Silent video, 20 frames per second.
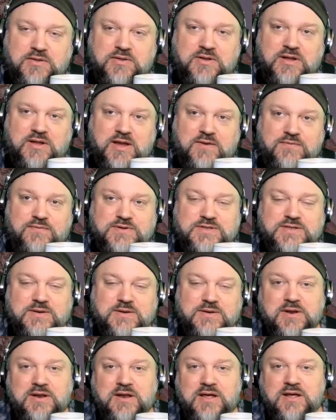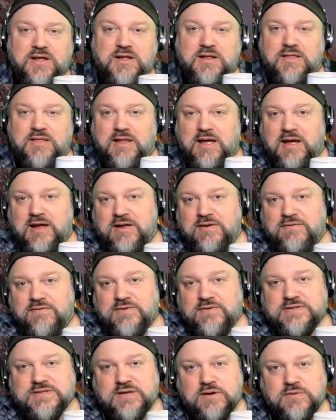than the live version. I mean, live
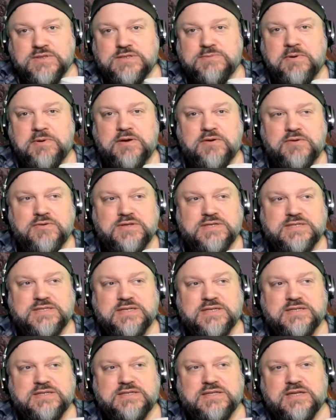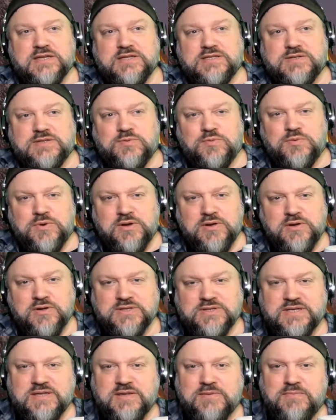is always better in the sense that it's real,
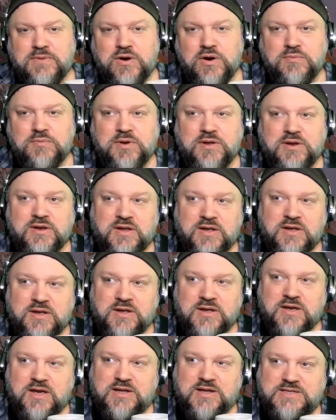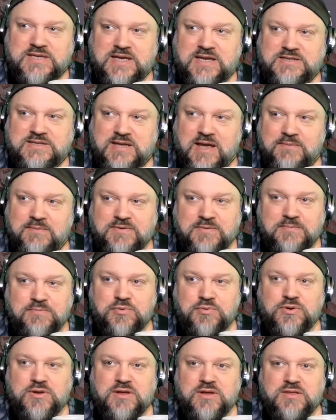it's in the moment, it's had time to
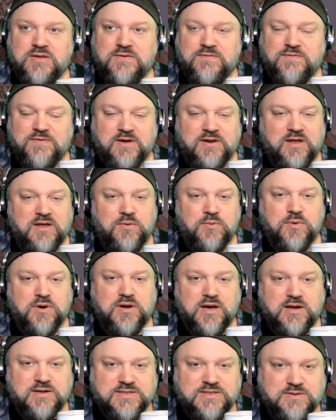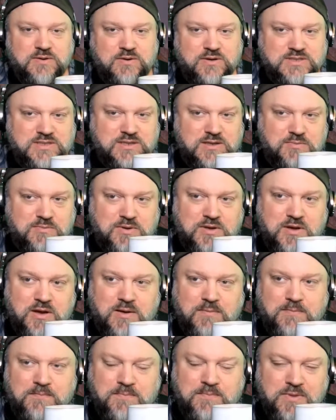breathe and find out what kind of song it's going to
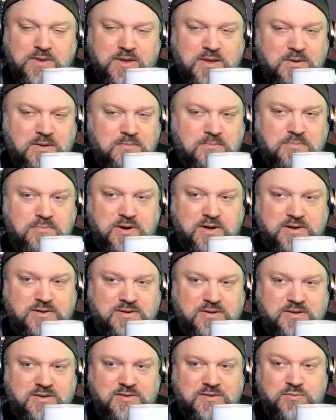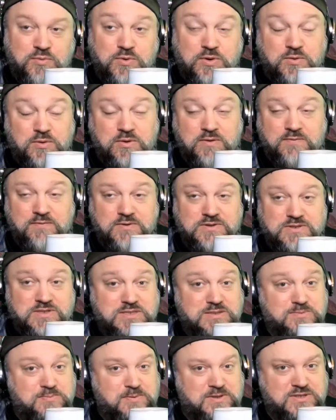become. But the recorded version,
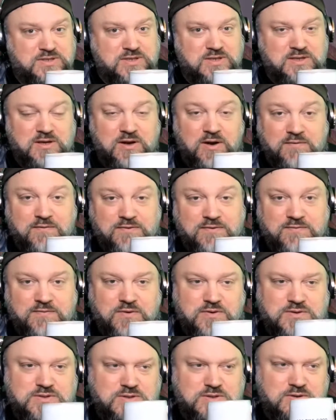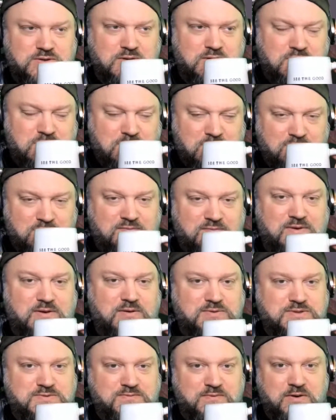especially off The Folkster, I
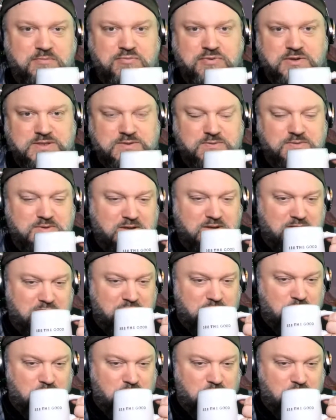was very pleased with that.